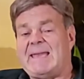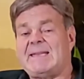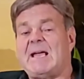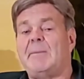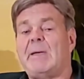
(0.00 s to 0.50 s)

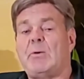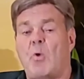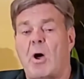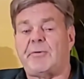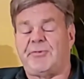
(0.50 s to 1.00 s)
incoming
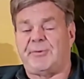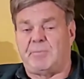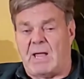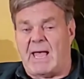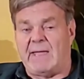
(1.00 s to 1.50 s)
water
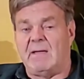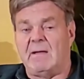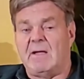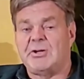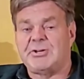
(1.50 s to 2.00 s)
supply
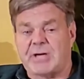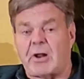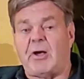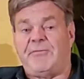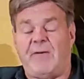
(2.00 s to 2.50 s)

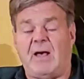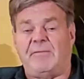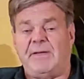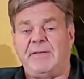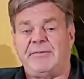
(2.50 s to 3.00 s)
shutoff
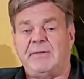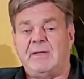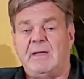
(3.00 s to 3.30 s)
valve is.